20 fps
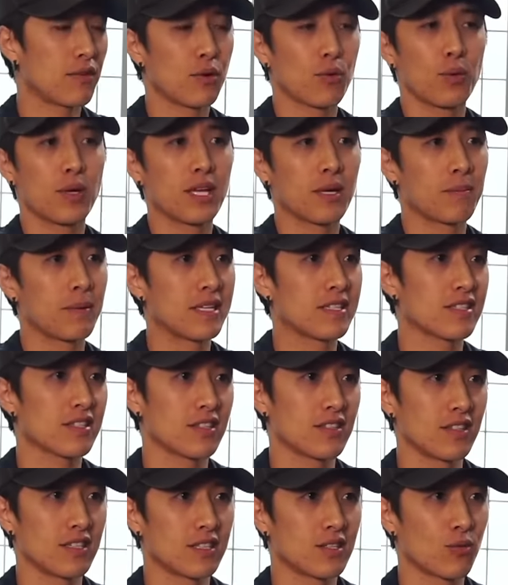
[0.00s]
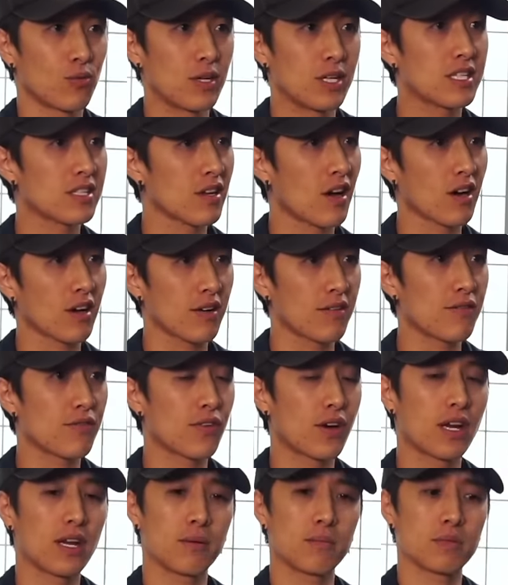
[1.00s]
week basically to restock on
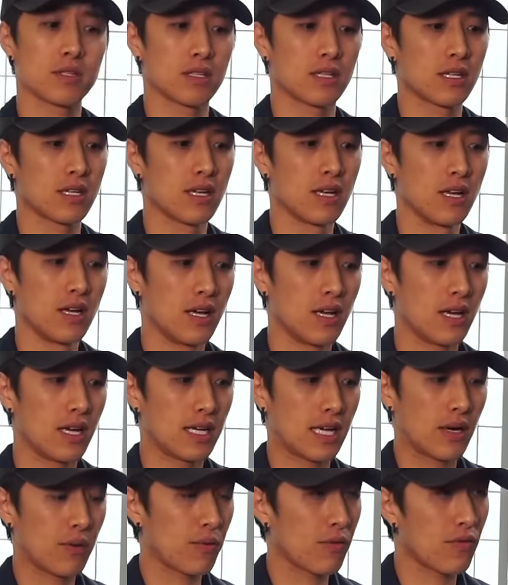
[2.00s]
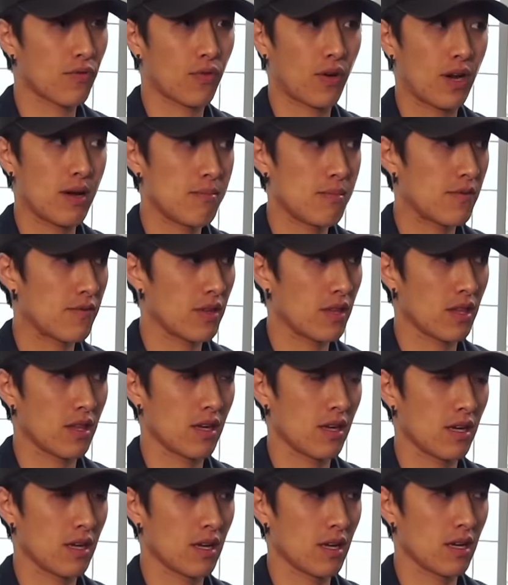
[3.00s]
frames and and I would frame
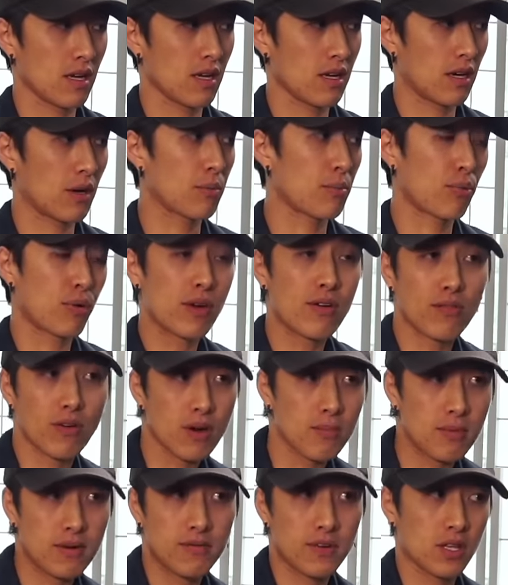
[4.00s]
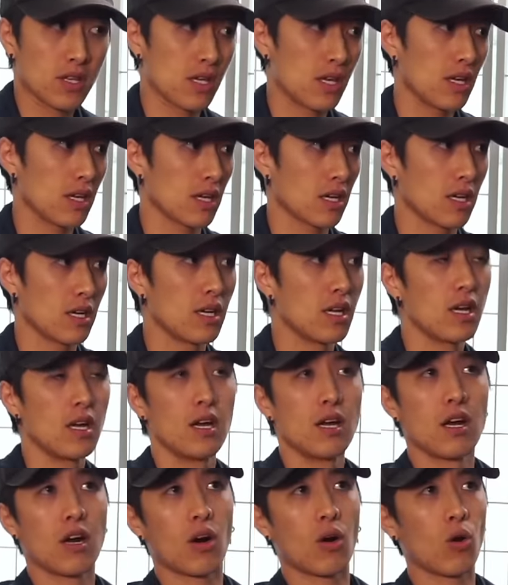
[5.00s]
everything. I would pre-frame everything and
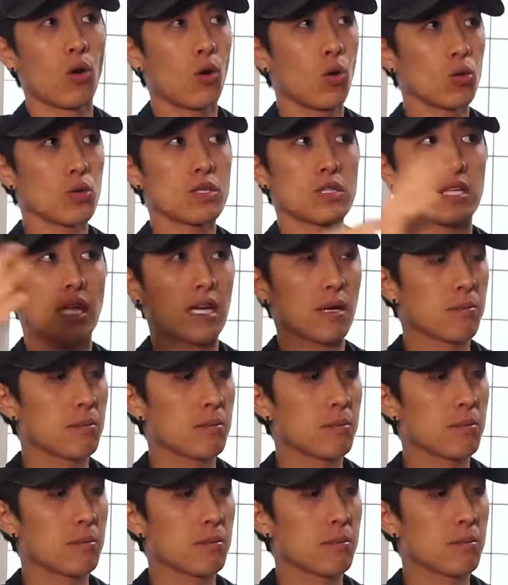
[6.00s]
our whole setup